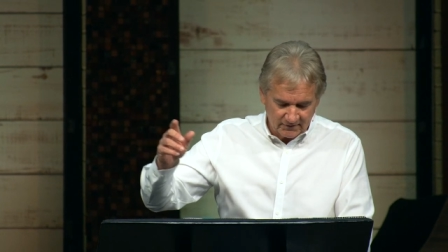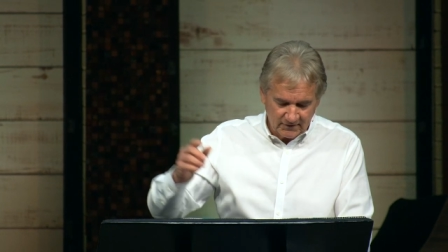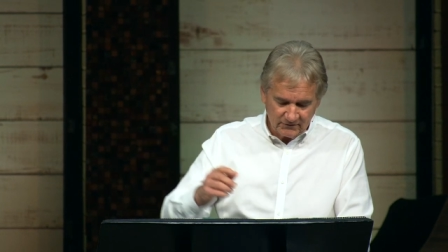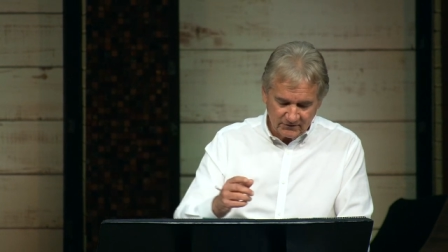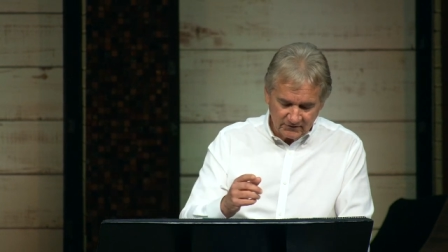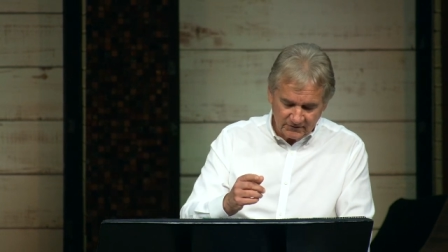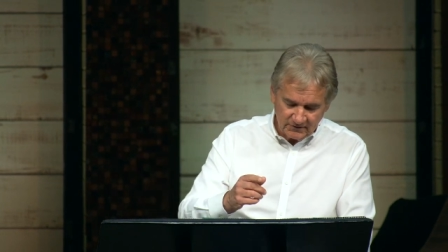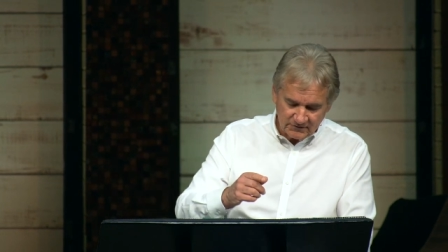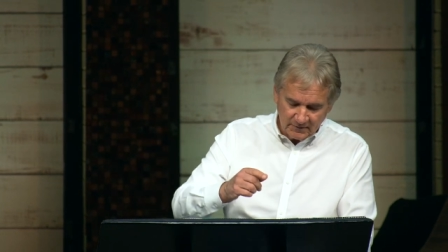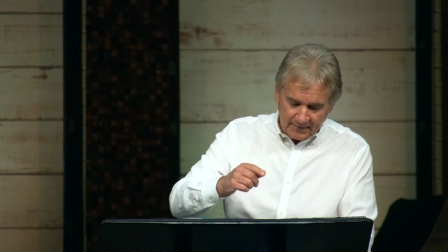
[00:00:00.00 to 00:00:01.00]
Then it says
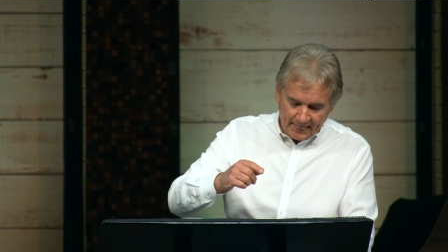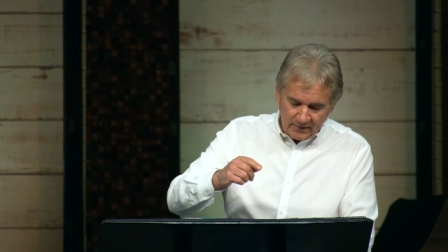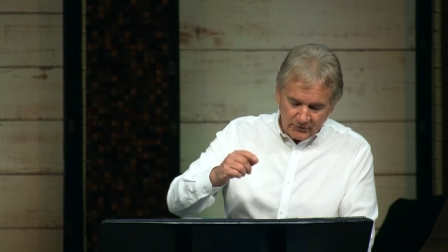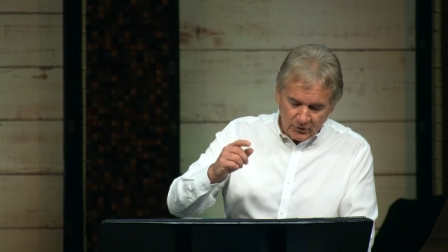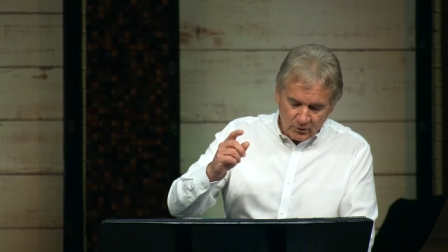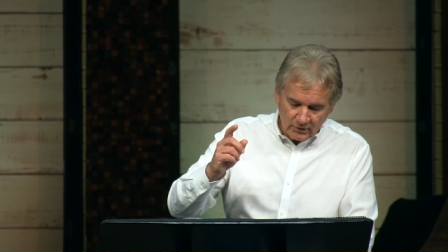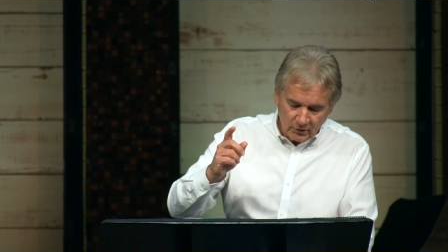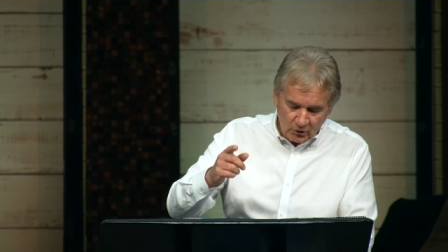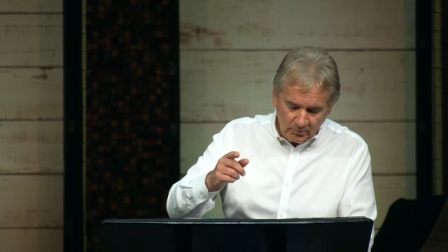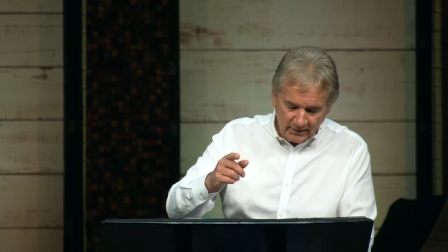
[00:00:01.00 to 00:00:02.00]
this nor an
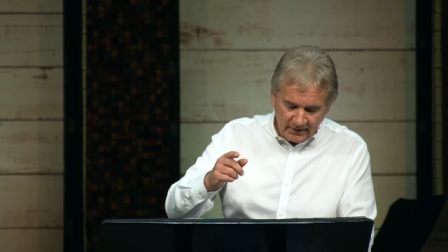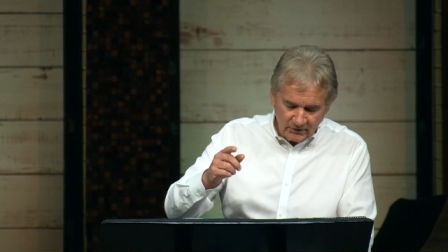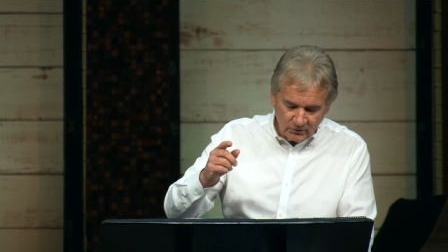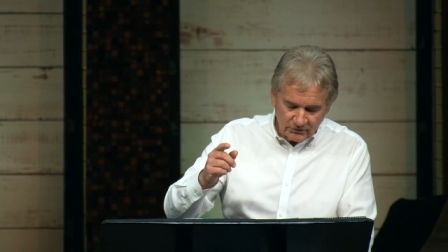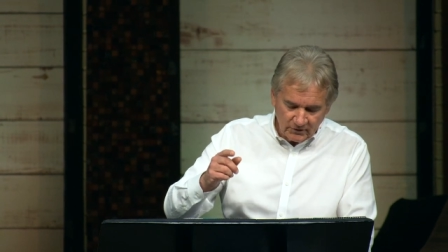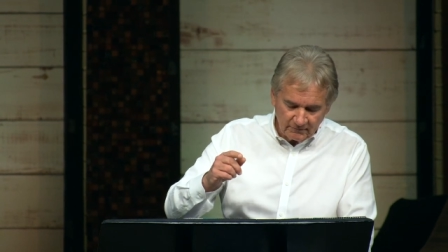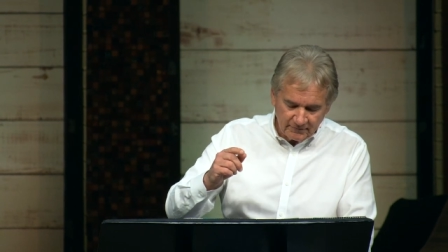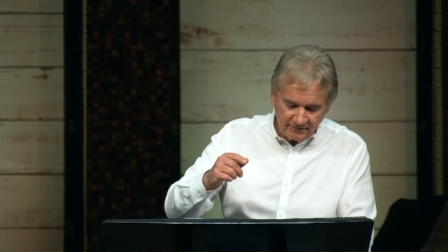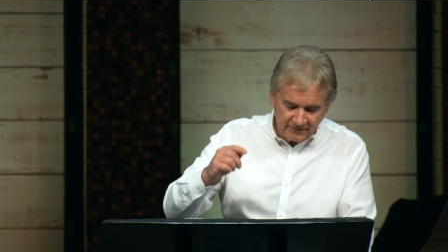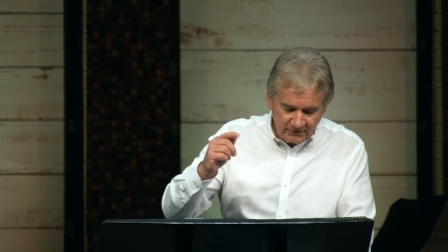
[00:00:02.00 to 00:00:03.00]
old man who has not
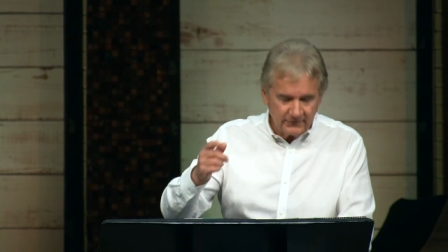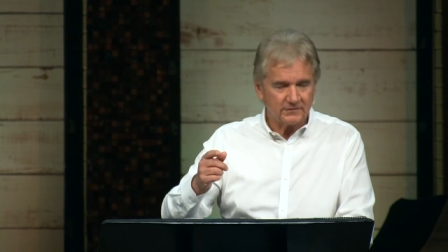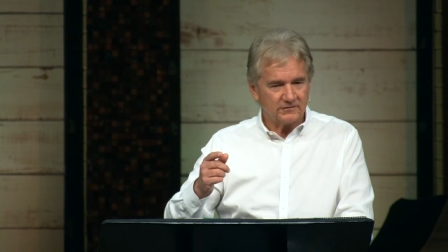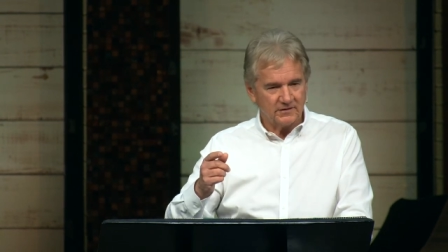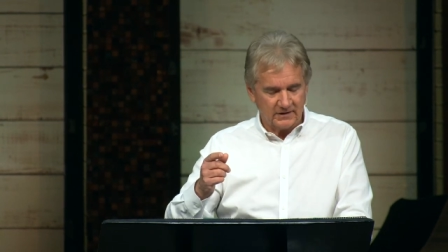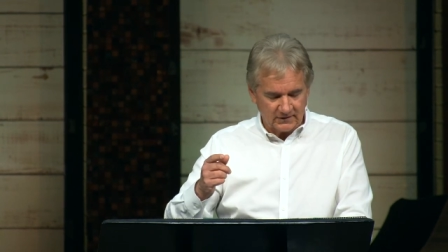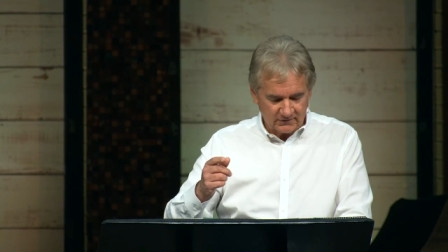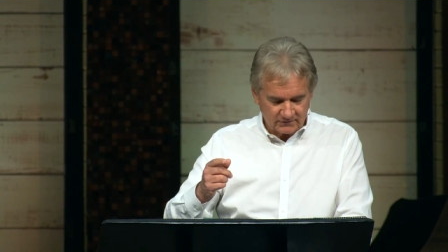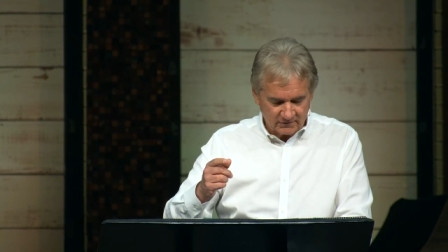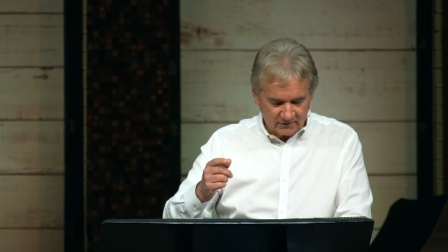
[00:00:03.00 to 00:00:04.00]
fulfilled his
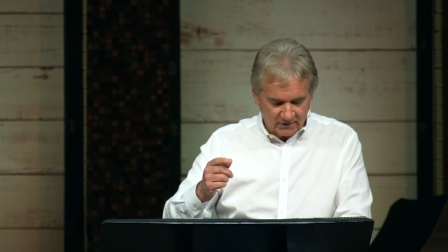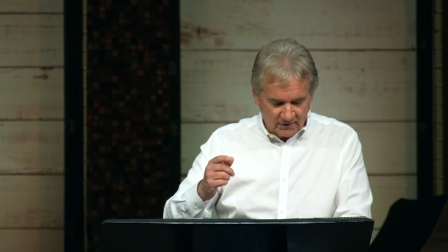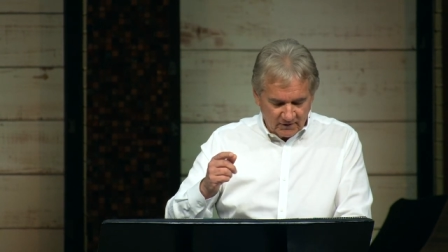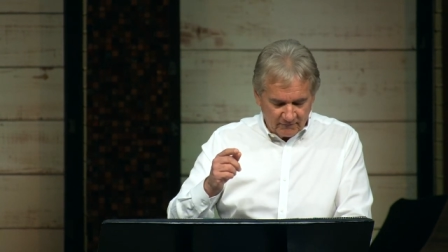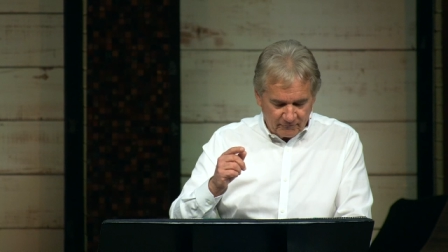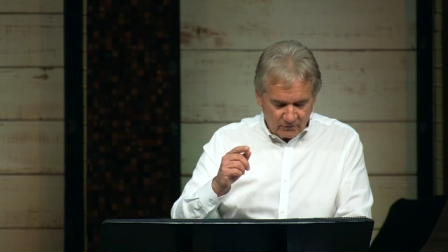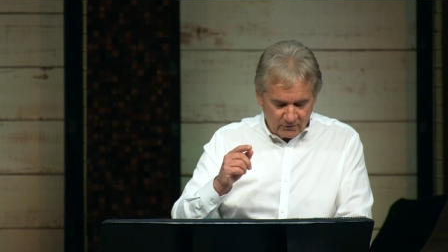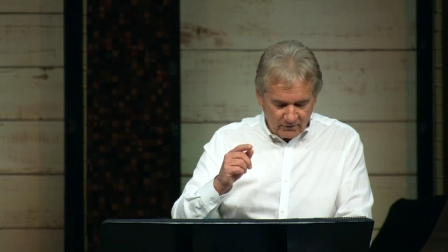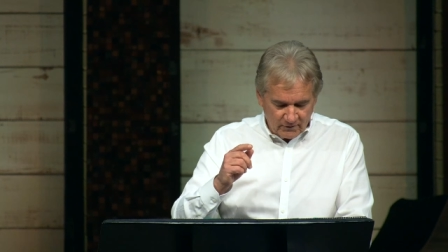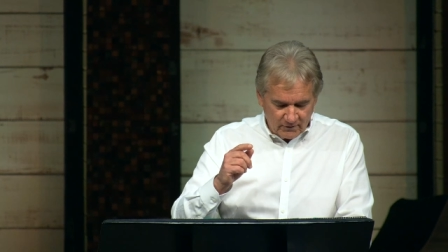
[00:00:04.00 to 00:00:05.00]
days,
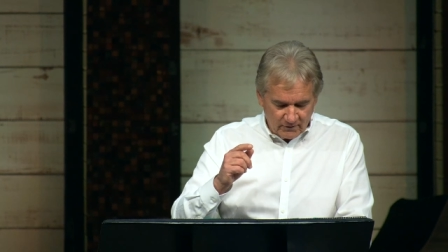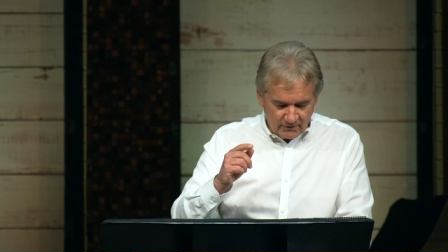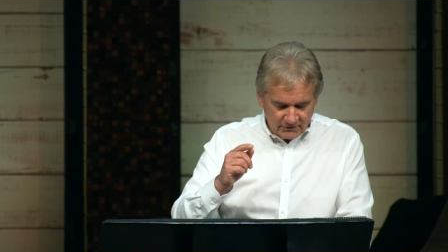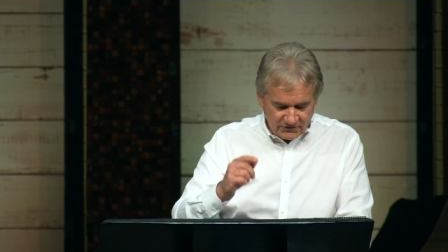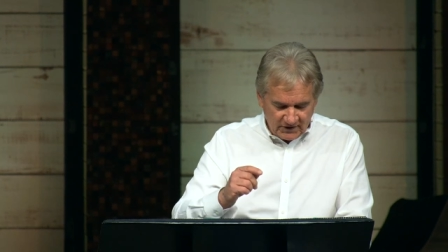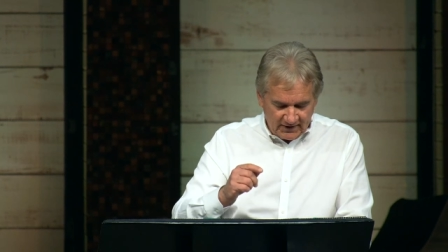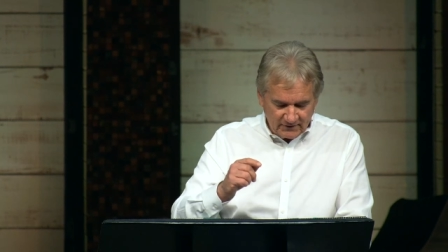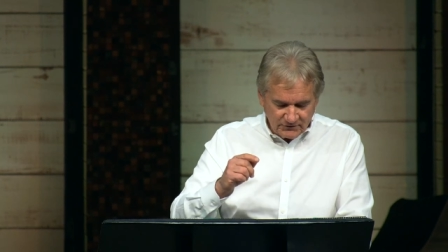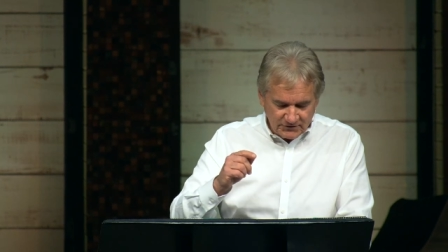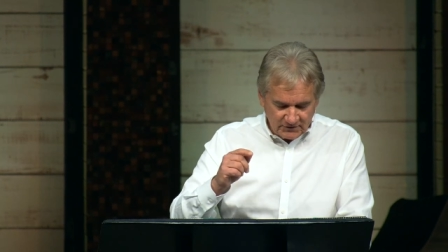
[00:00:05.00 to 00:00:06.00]
for the
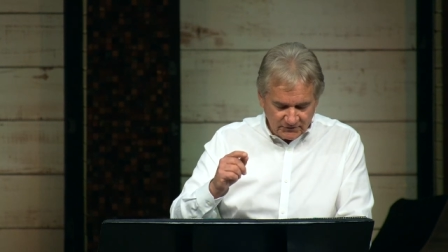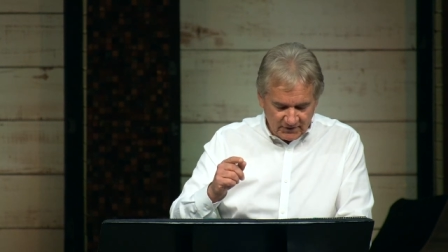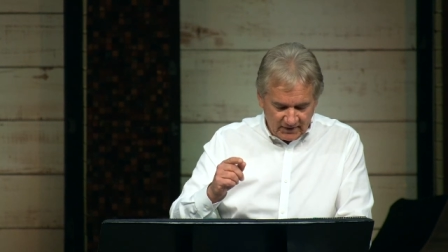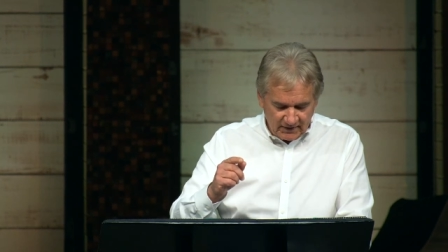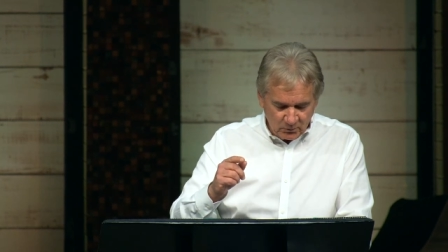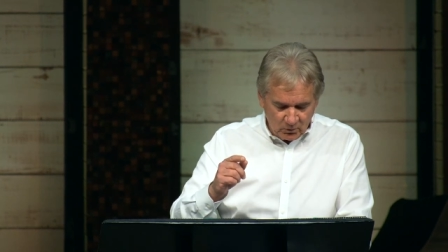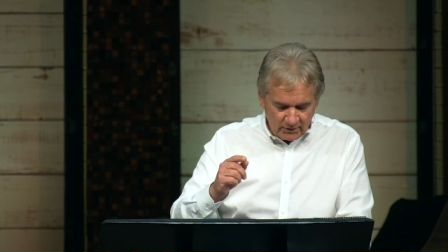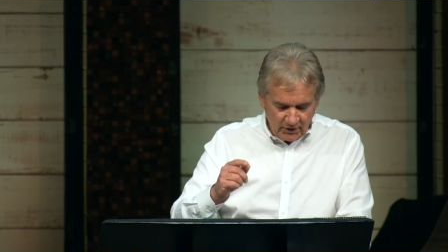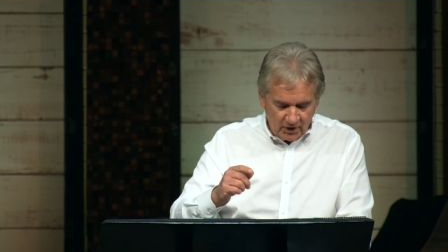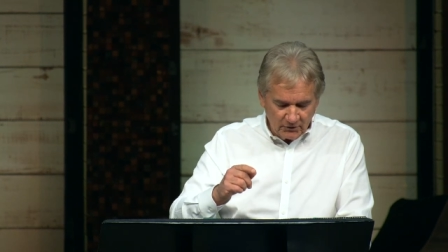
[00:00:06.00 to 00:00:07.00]
child shall die
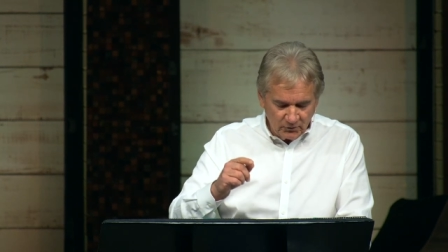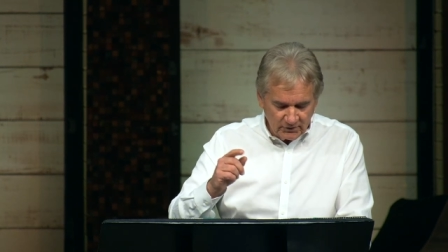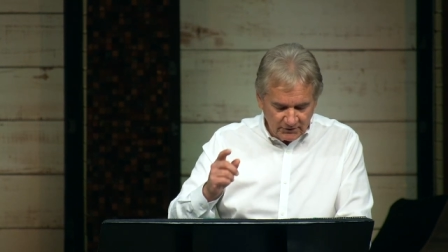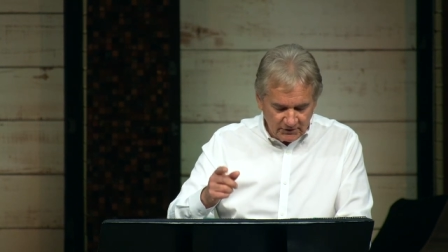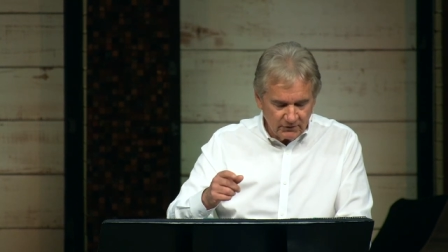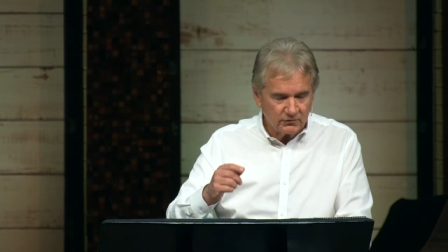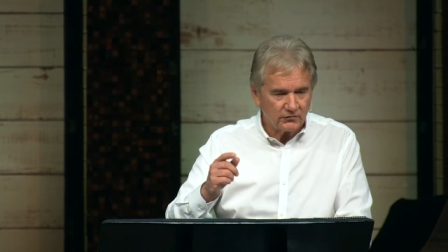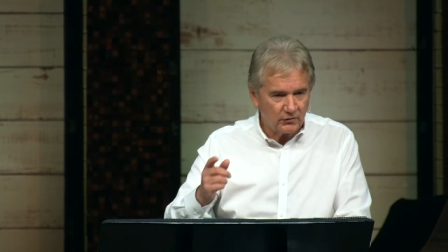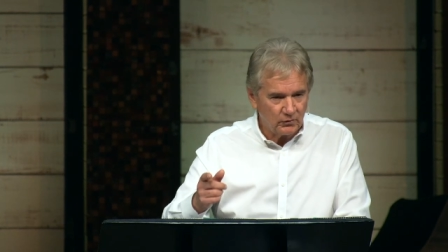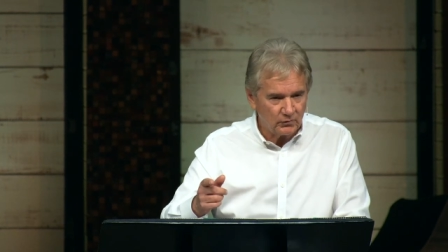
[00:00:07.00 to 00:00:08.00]
100
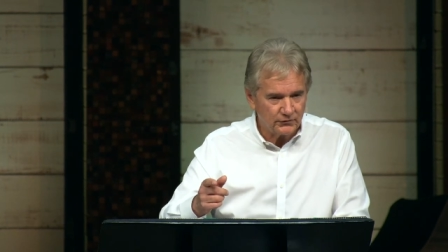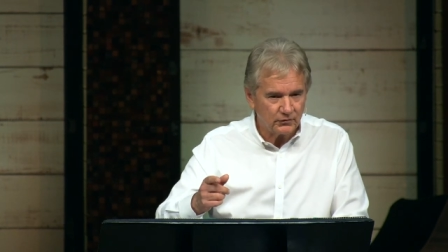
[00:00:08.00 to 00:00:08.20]
years old.